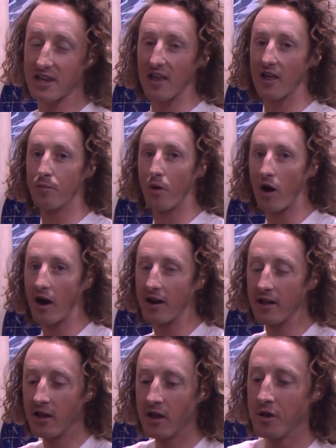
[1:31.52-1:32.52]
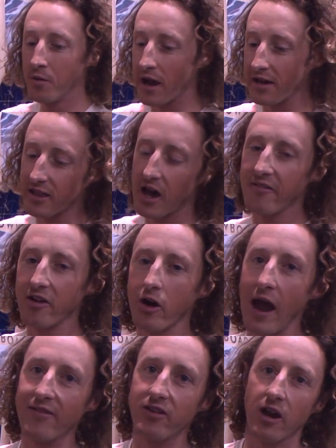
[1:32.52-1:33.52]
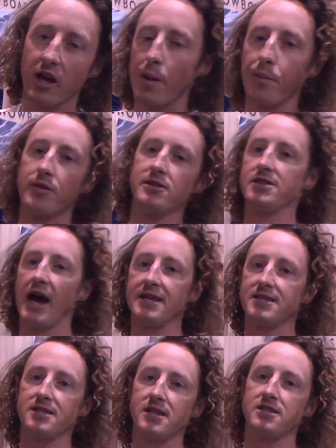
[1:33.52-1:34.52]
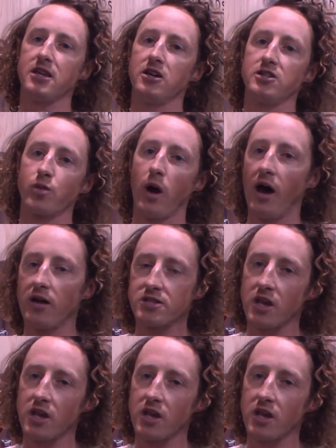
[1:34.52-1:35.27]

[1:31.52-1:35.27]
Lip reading: a killer board. We got the Hovercraft in a couple new sizes this year as well,